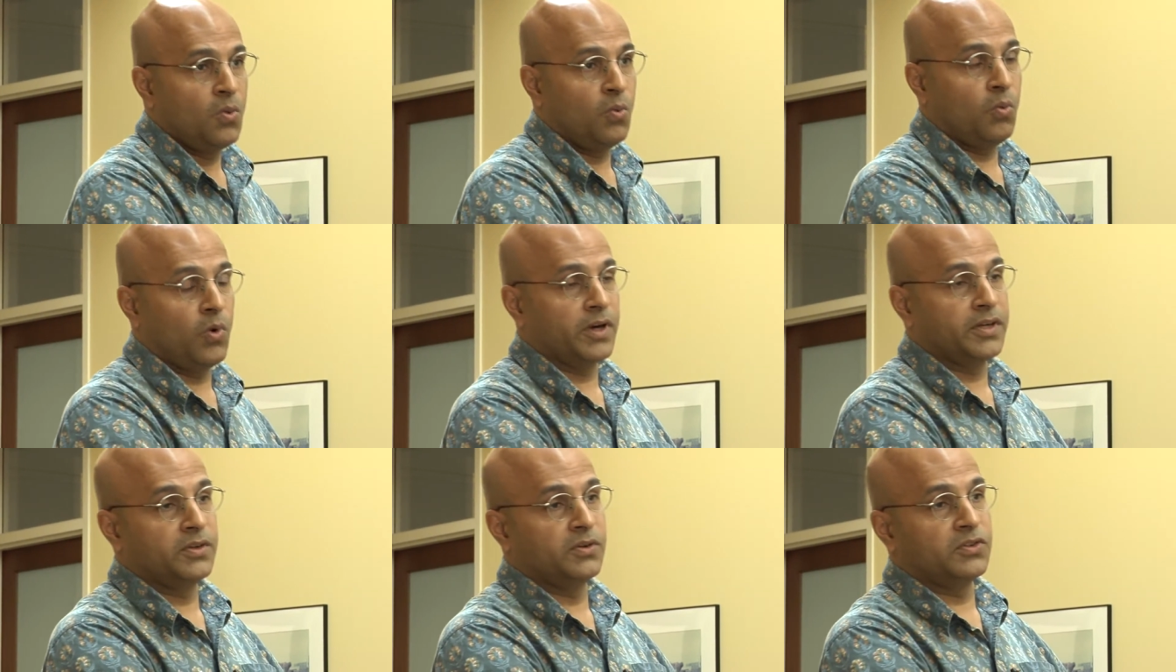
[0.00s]

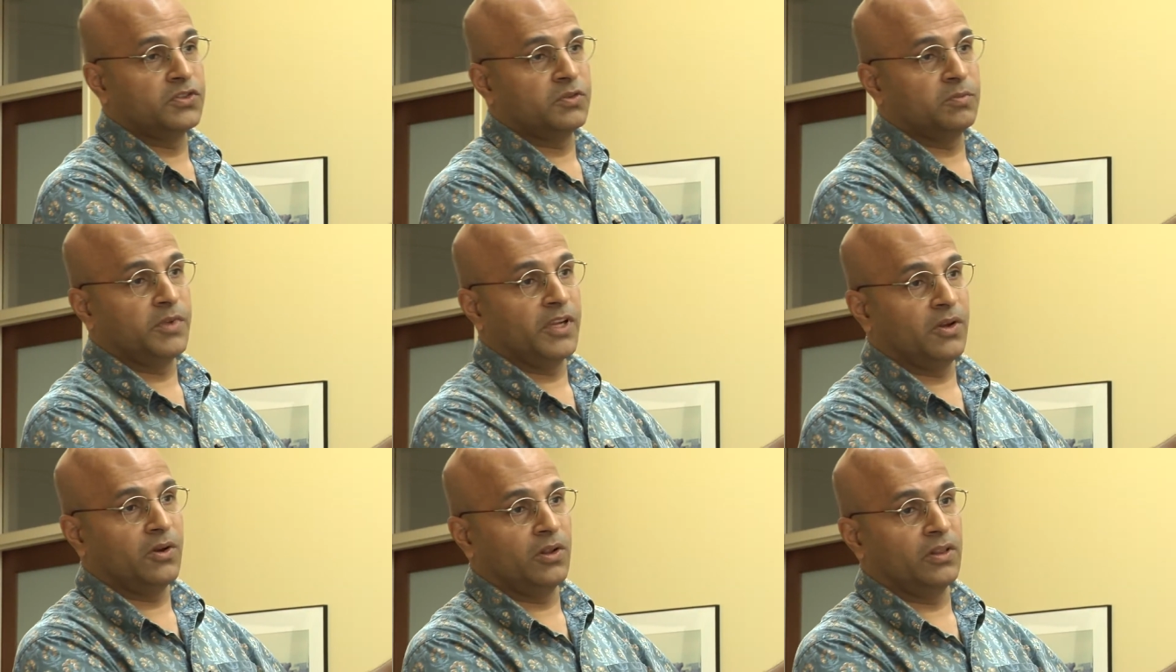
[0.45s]
what used to
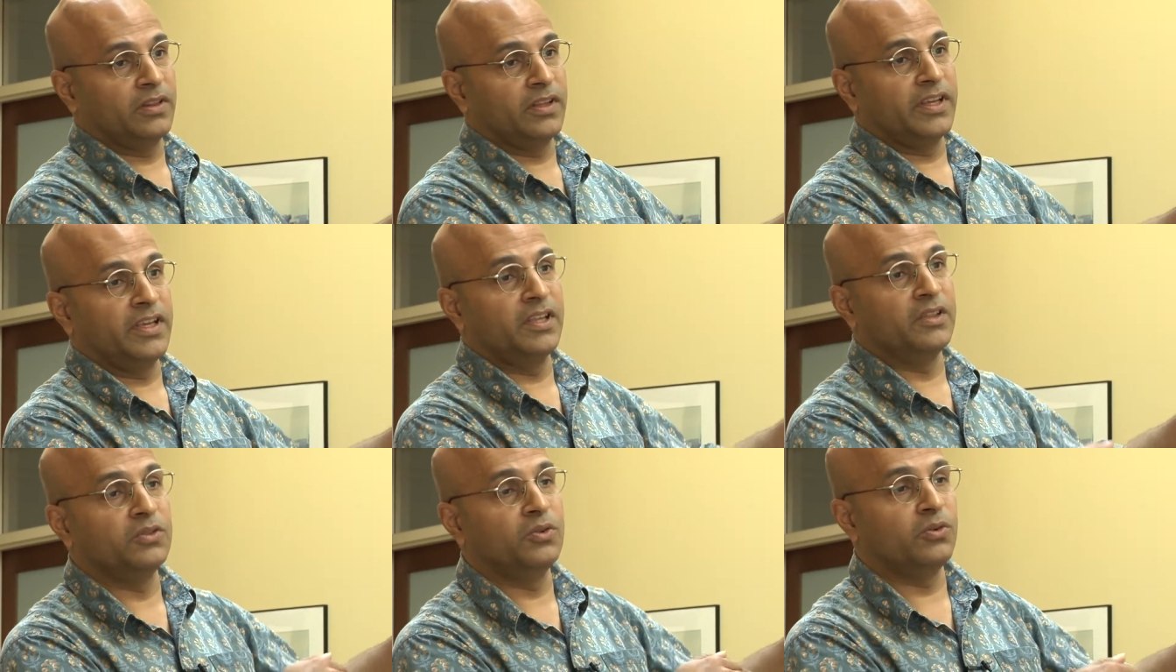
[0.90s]
be called the
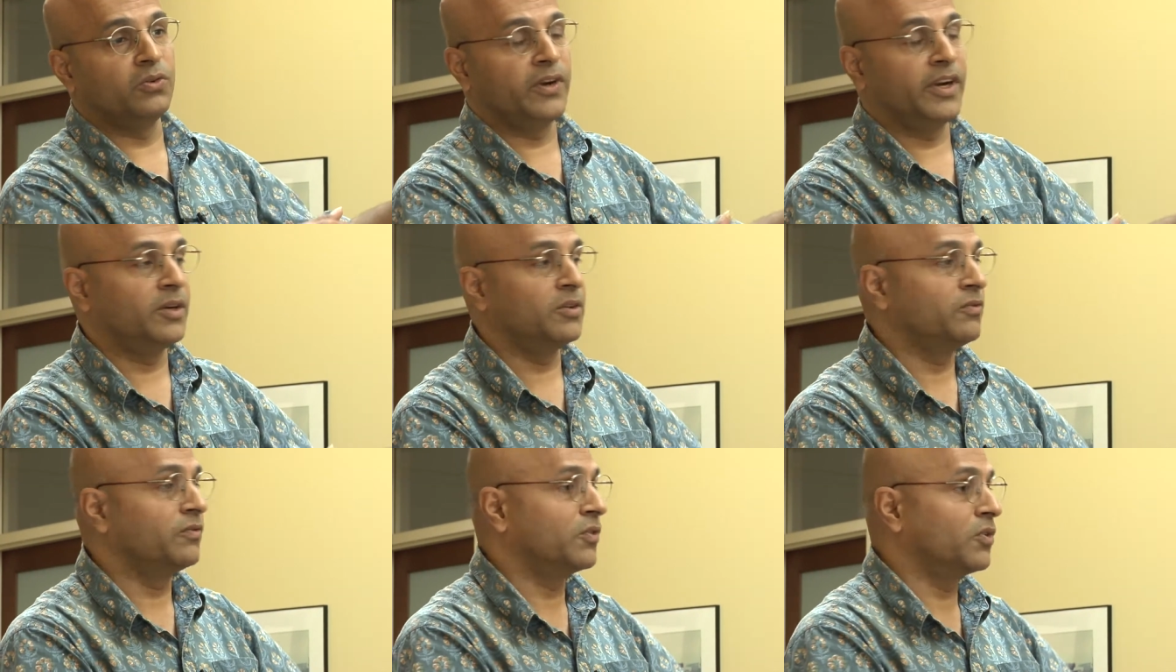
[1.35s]
Hindu
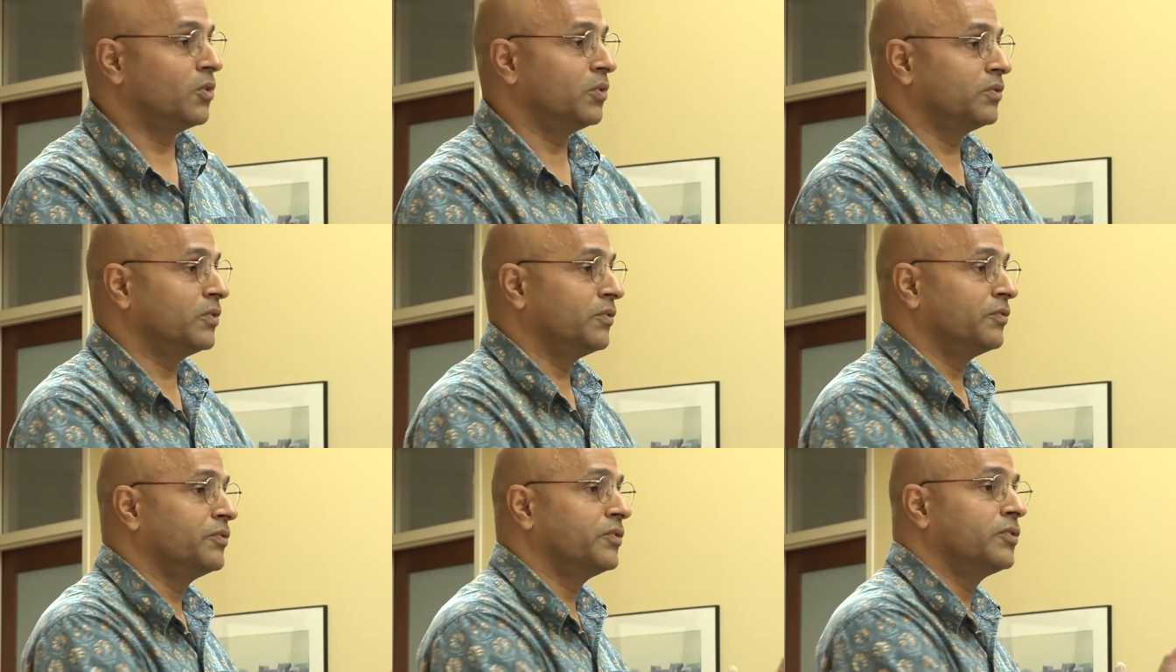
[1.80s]
rate of
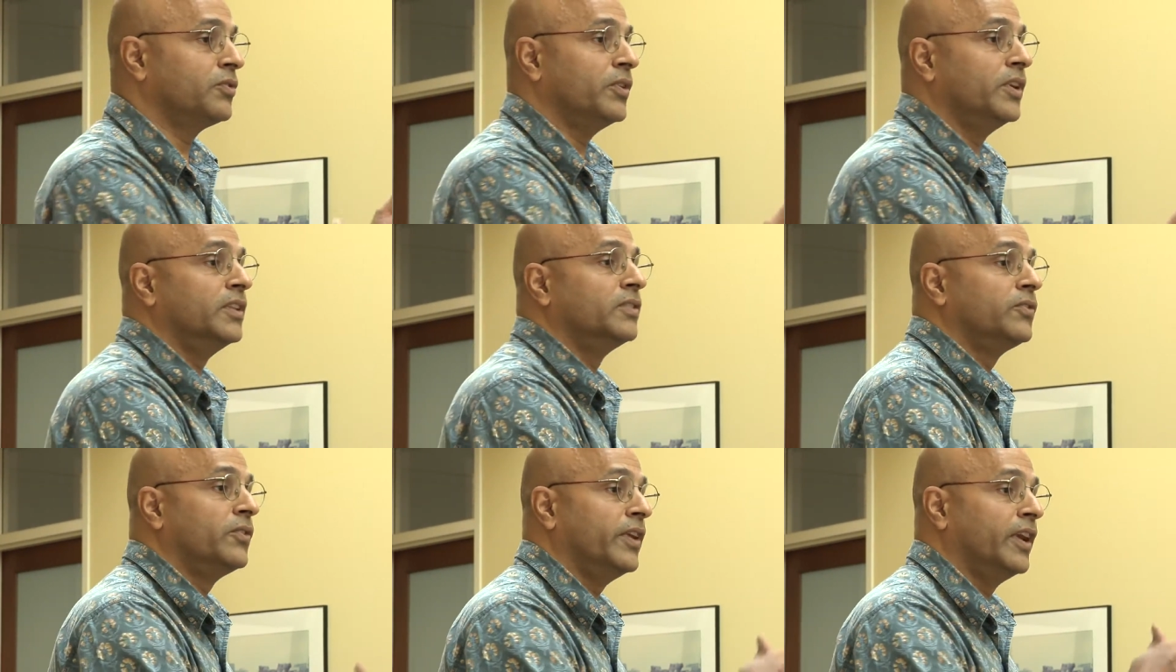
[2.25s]
growth of
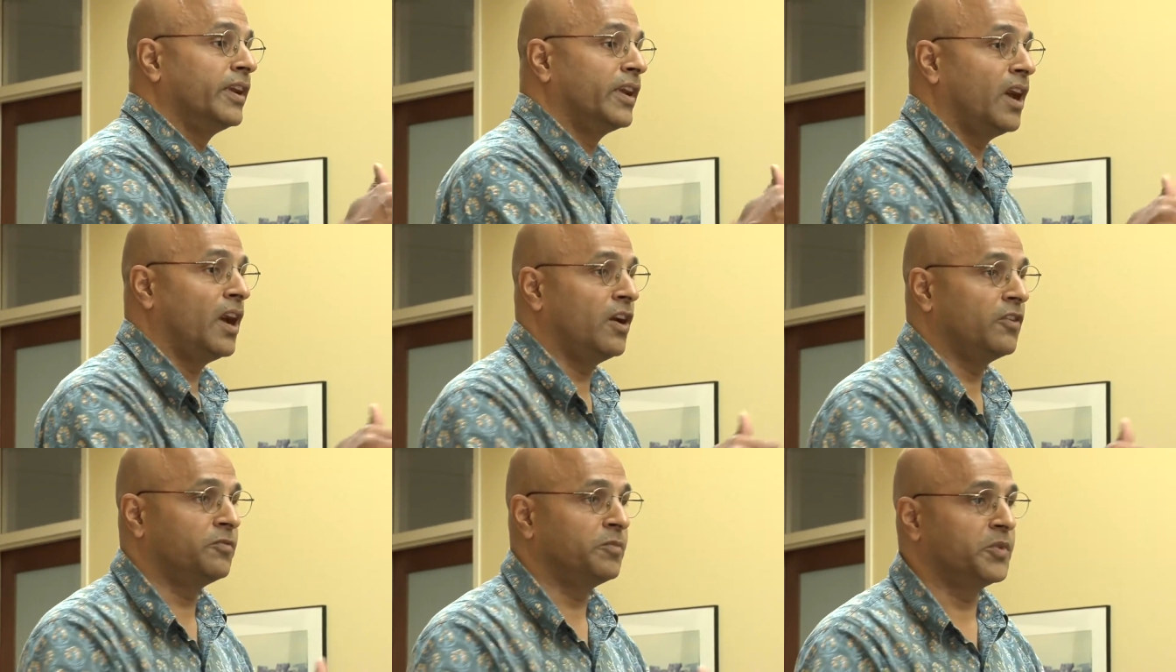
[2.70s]
3,
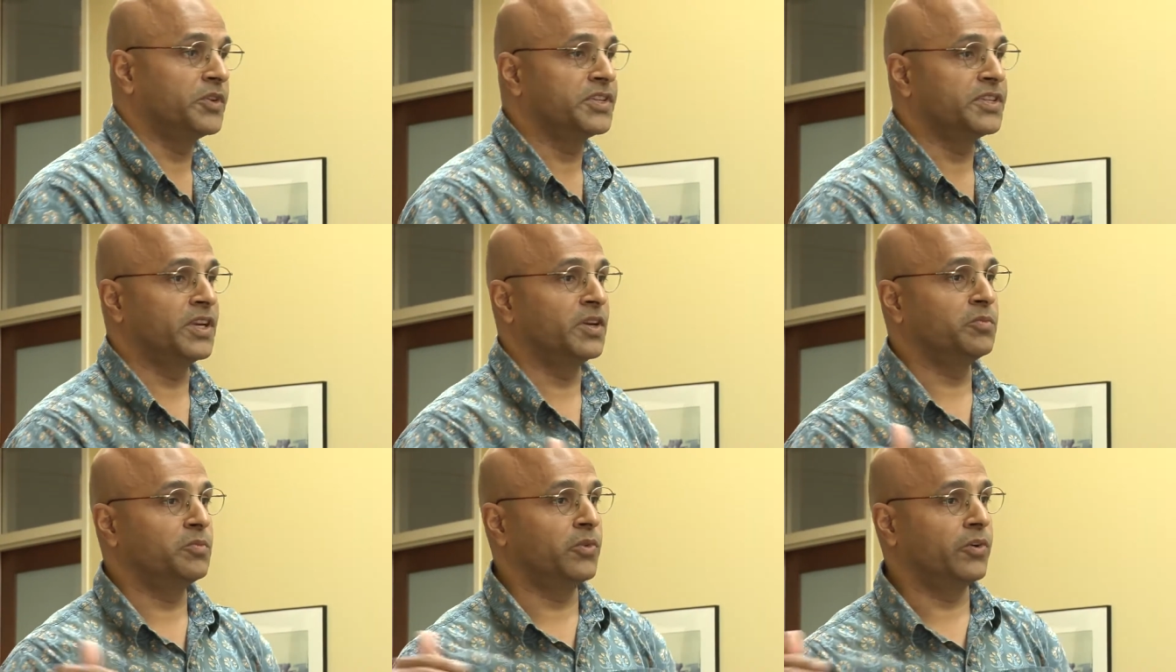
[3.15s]

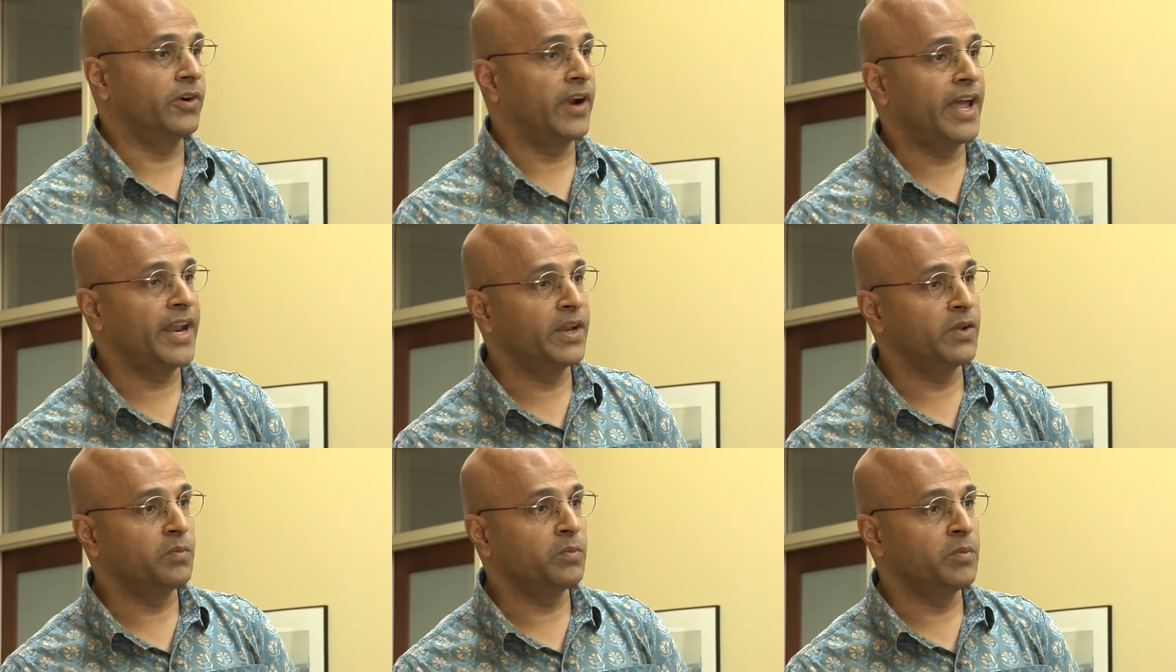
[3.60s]
3.5% per
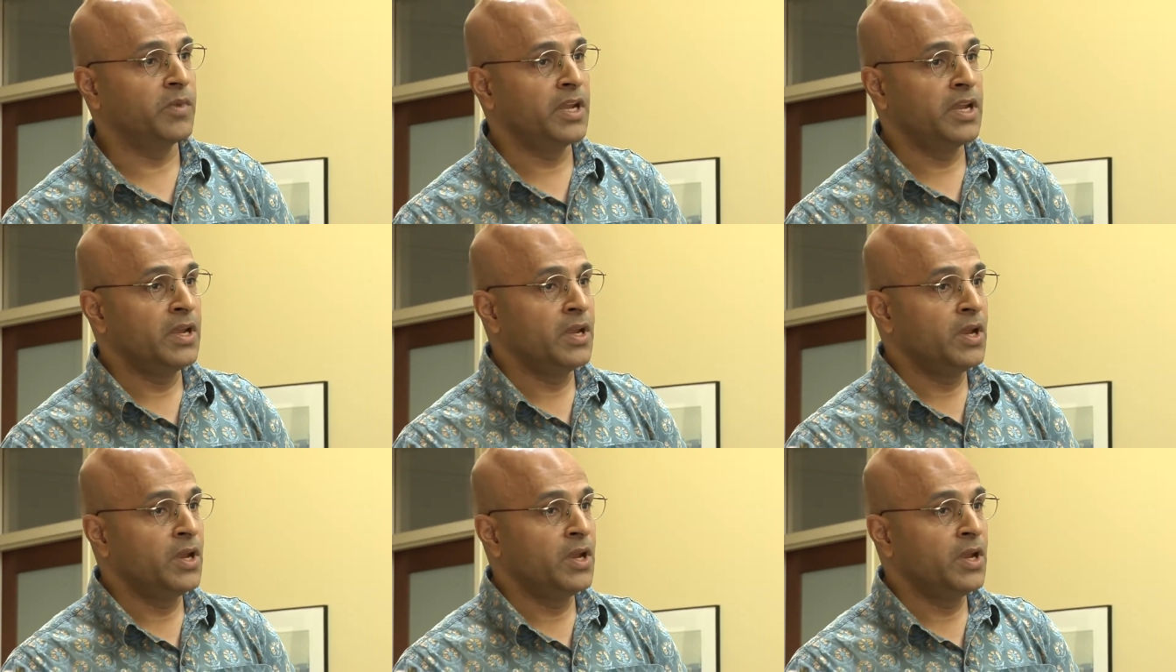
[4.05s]
annum